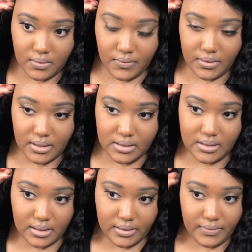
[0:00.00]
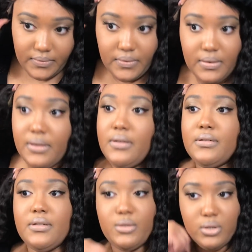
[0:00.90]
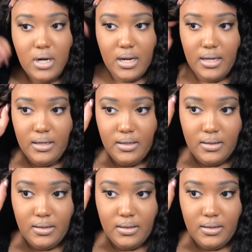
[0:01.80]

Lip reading: for this stuff to dry.